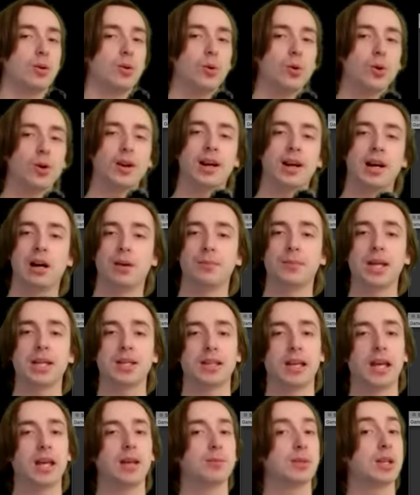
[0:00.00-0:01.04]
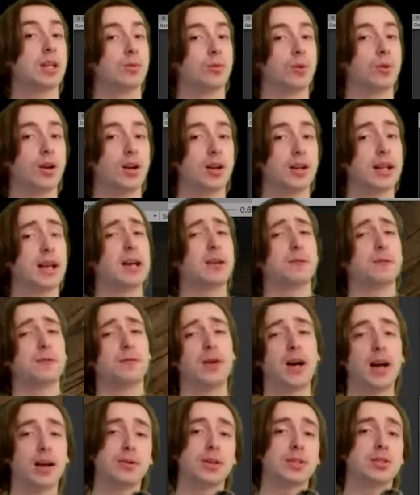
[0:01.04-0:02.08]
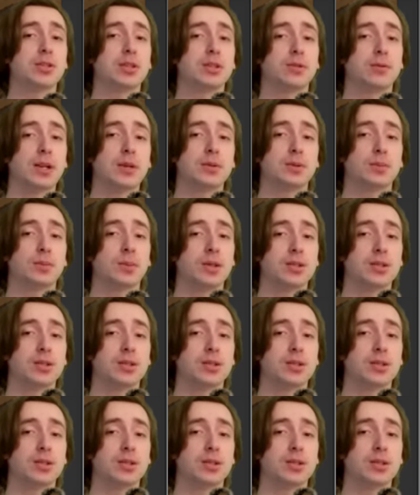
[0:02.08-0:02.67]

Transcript: or how my game can run at 500 frames per